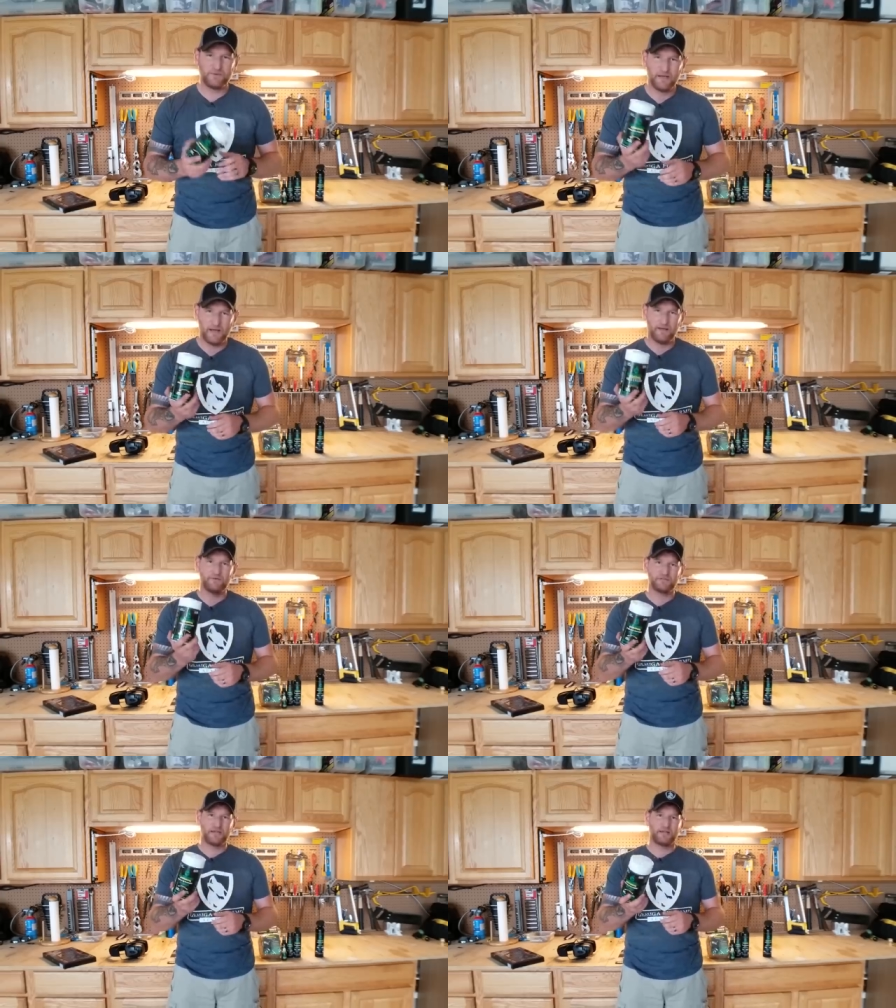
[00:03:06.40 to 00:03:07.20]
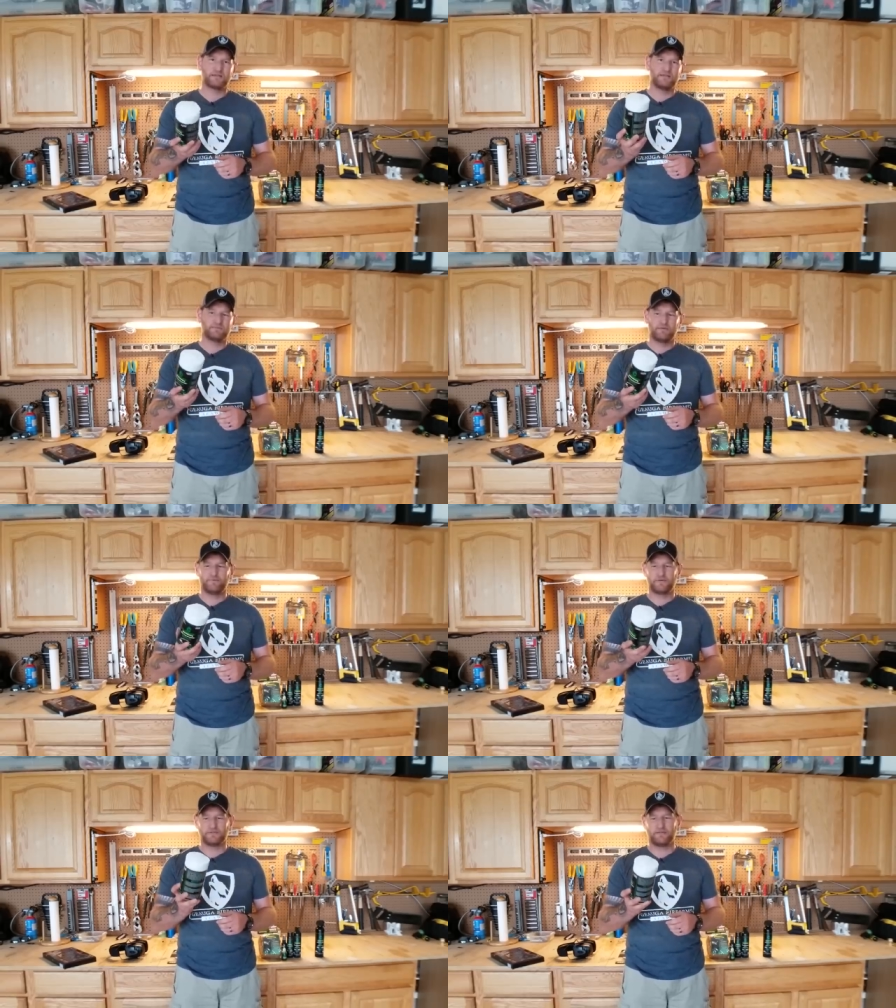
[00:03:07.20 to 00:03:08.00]
one I always kind of tease
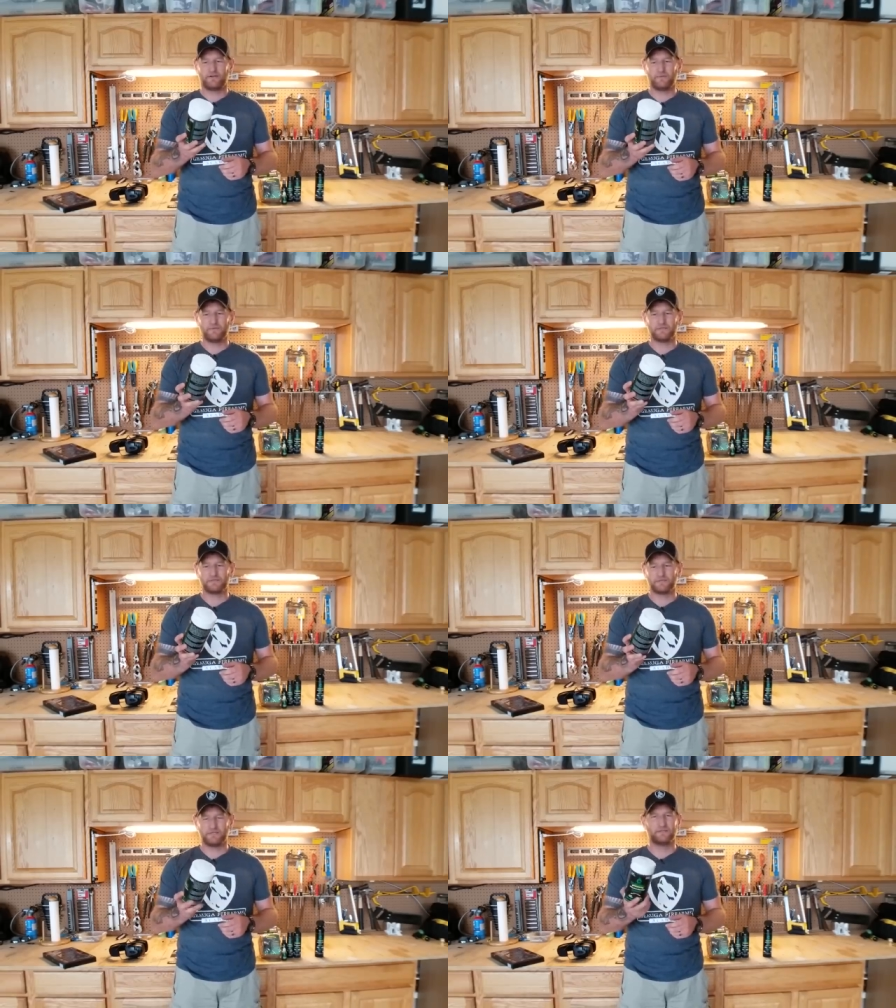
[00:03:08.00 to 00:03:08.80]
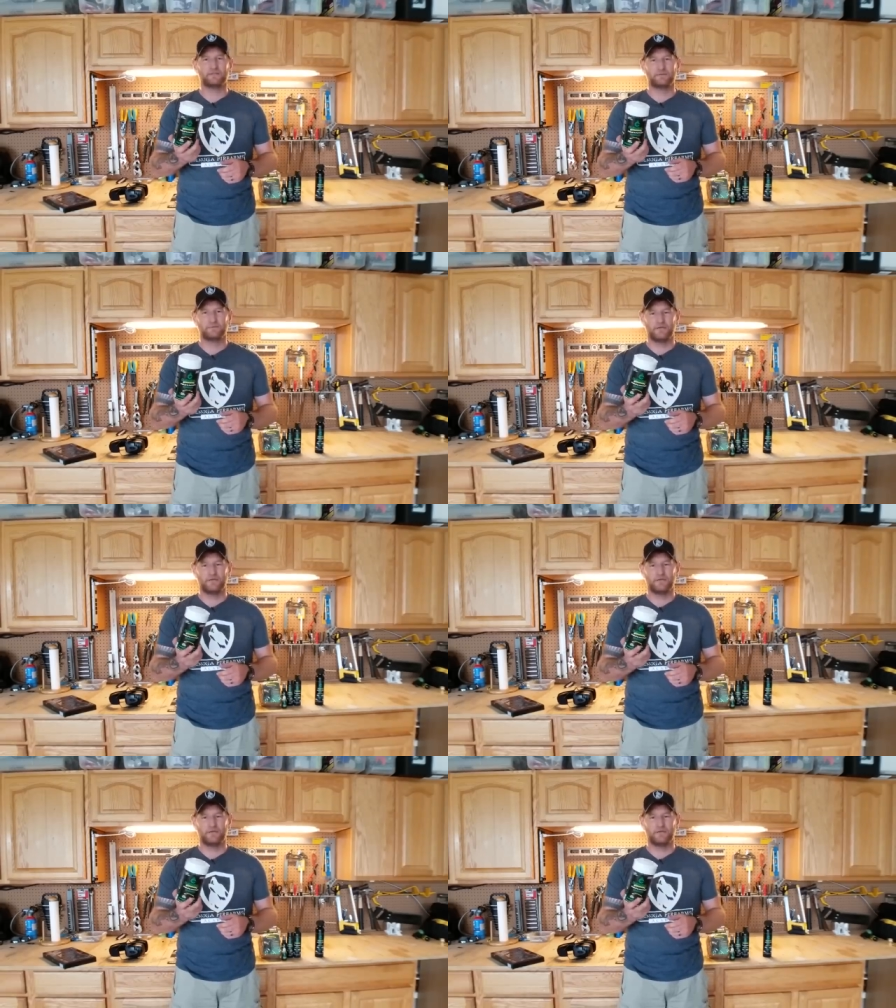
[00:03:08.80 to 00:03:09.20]
people because I thought it was silly.